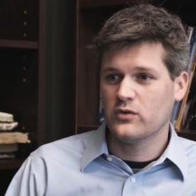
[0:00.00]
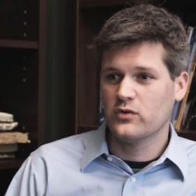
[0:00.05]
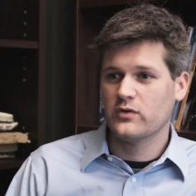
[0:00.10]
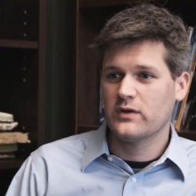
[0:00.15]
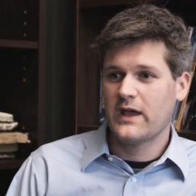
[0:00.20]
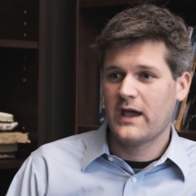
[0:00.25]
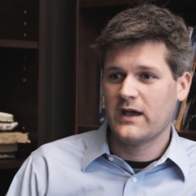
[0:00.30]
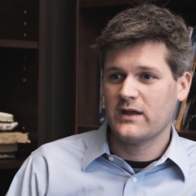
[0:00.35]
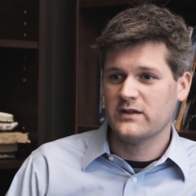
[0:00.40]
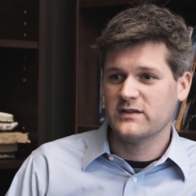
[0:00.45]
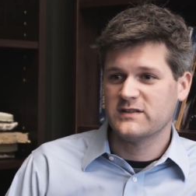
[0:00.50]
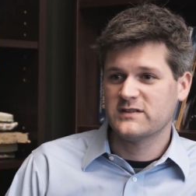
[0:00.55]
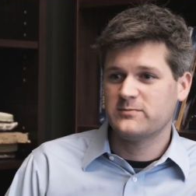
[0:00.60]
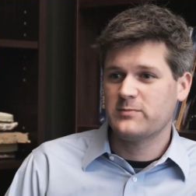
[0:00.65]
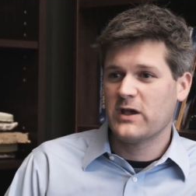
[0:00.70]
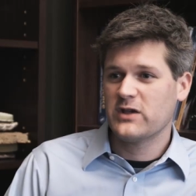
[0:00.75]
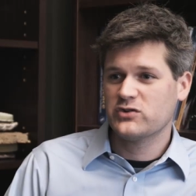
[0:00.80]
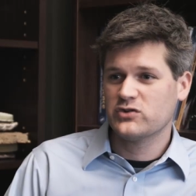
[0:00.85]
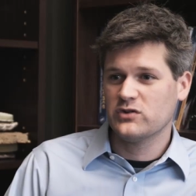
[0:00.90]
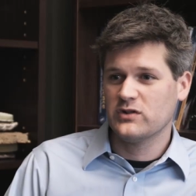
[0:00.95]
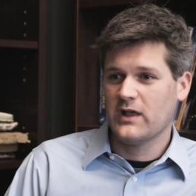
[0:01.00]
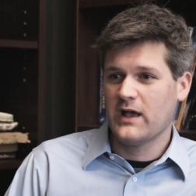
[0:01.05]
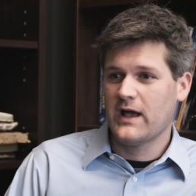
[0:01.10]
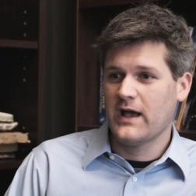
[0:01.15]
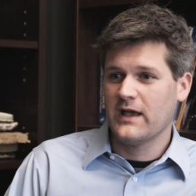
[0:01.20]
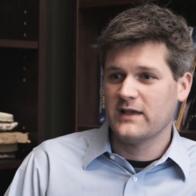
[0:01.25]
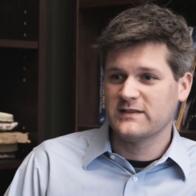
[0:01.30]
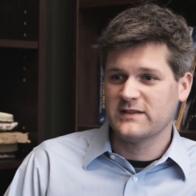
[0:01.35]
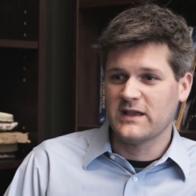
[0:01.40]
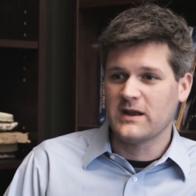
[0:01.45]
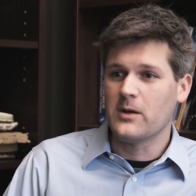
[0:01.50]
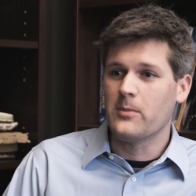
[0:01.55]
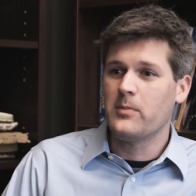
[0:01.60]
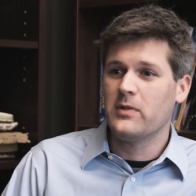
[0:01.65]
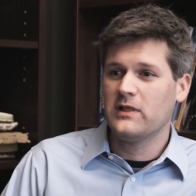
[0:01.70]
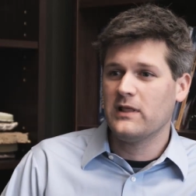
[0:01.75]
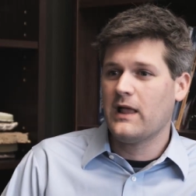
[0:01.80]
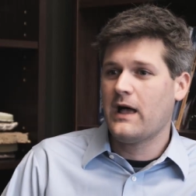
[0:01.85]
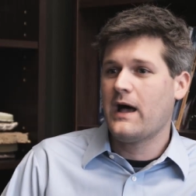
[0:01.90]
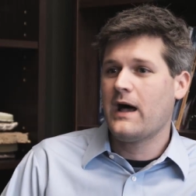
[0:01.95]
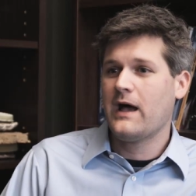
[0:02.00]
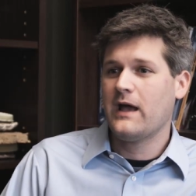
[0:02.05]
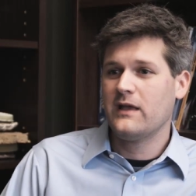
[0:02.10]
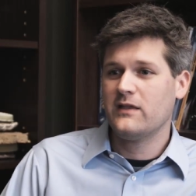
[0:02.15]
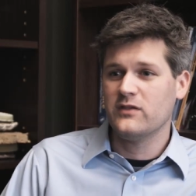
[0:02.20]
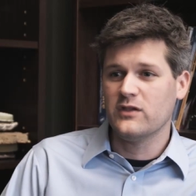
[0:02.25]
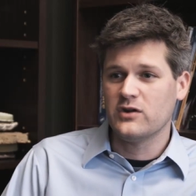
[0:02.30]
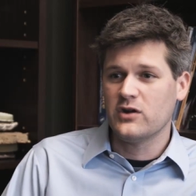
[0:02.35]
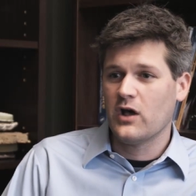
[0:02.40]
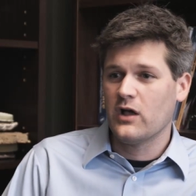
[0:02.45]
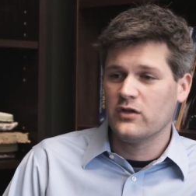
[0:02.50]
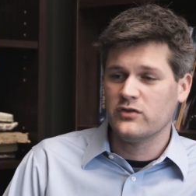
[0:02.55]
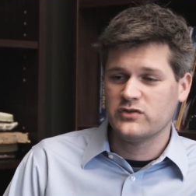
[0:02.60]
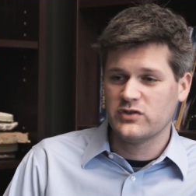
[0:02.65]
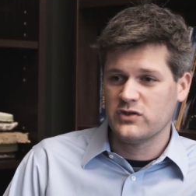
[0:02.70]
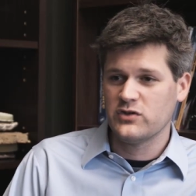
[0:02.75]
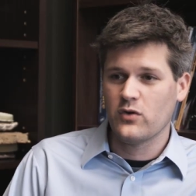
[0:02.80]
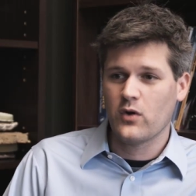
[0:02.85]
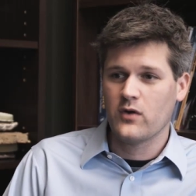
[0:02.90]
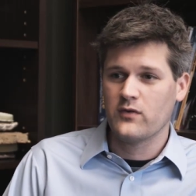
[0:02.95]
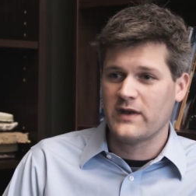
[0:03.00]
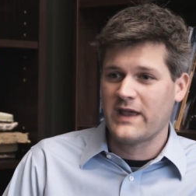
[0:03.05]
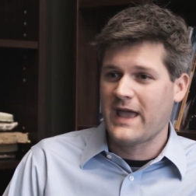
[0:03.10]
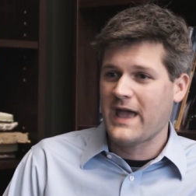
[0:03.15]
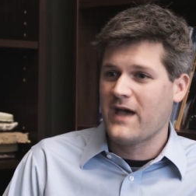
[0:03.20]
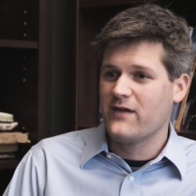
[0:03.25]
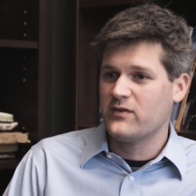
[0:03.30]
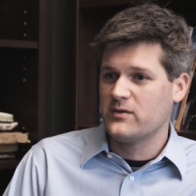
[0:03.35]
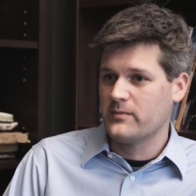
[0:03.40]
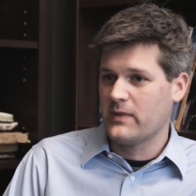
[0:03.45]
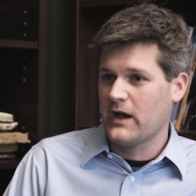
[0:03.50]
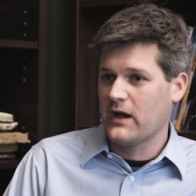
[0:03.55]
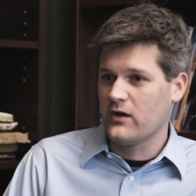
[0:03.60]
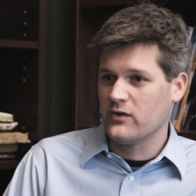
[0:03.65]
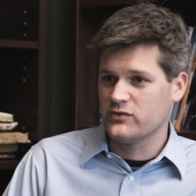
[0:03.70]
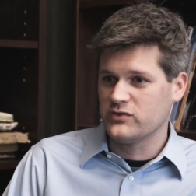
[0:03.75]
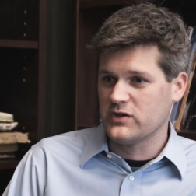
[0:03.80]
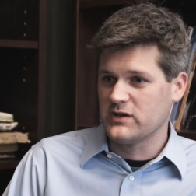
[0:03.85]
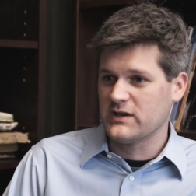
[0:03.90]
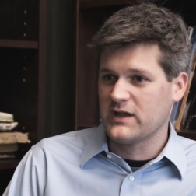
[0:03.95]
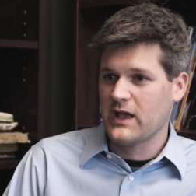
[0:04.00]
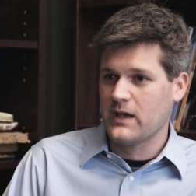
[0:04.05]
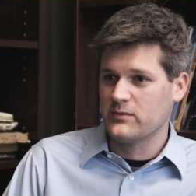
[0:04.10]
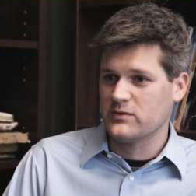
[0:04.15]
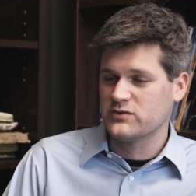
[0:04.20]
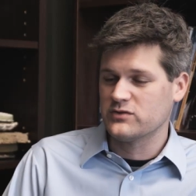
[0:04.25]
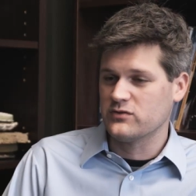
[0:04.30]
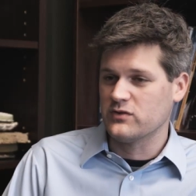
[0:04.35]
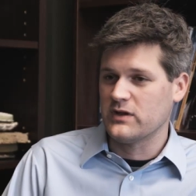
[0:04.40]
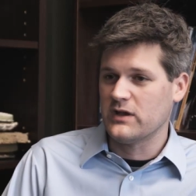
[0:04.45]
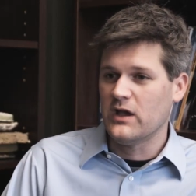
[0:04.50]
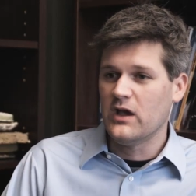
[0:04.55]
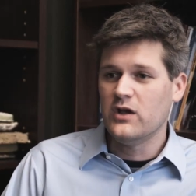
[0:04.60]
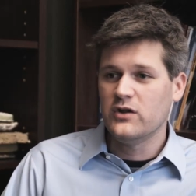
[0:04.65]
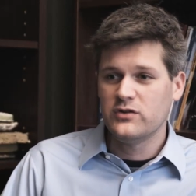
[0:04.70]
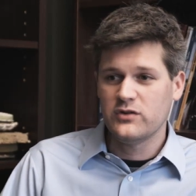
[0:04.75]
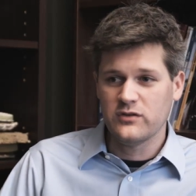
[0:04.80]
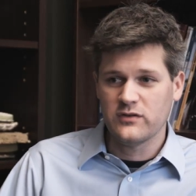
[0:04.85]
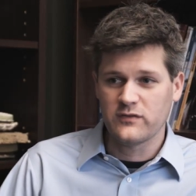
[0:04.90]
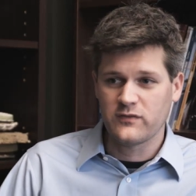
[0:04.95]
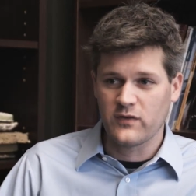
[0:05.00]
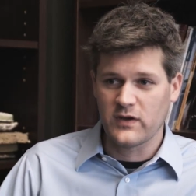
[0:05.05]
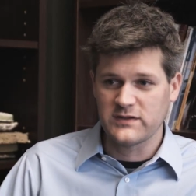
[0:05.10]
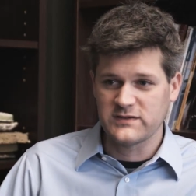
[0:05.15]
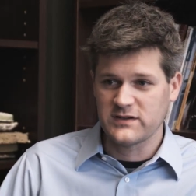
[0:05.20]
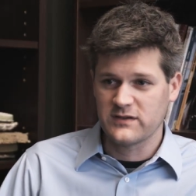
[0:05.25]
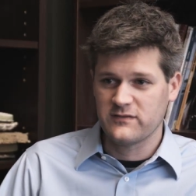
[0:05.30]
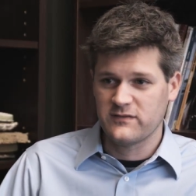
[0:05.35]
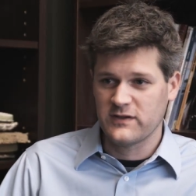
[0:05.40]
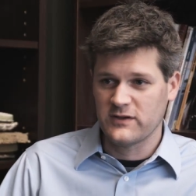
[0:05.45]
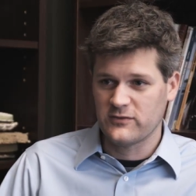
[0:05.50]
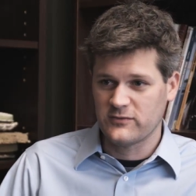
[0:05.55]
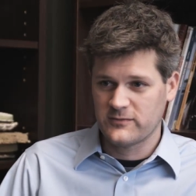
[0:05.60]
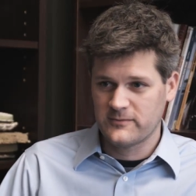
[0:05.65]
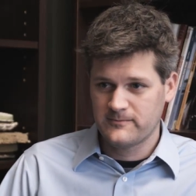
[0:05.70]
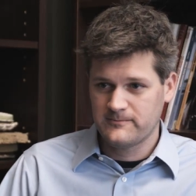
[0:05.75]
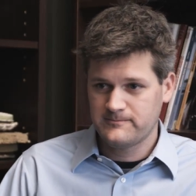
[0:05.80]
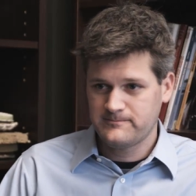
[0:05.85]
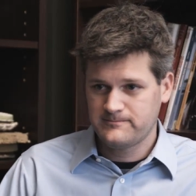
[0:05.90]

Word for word: learn how to specialize and apply the knowledge that you already have in biology and chemistry to the forensic field.